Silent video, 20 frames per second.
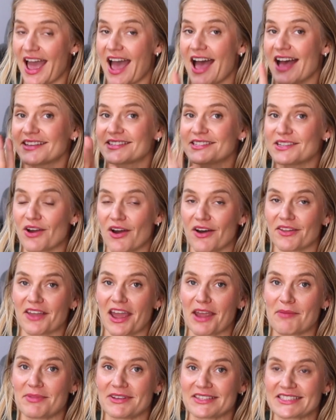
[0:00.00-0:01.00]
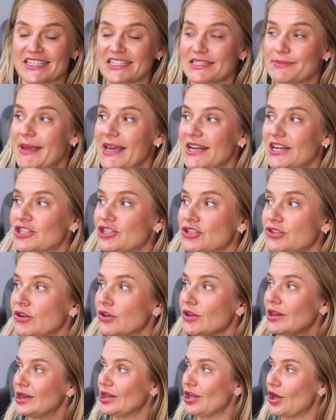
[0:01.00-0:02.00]
as an online business
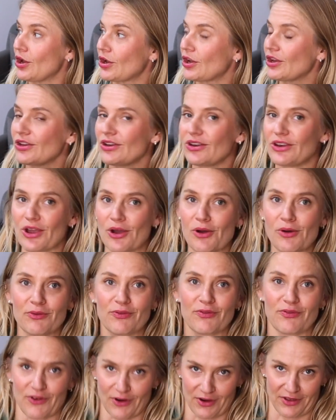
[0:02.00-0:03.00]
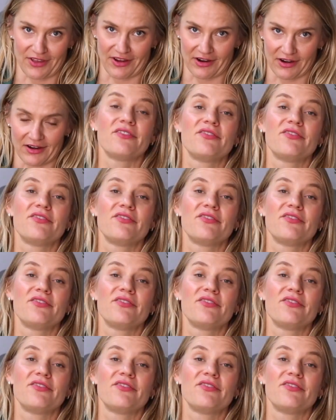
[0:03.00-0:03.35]
manager, look no further.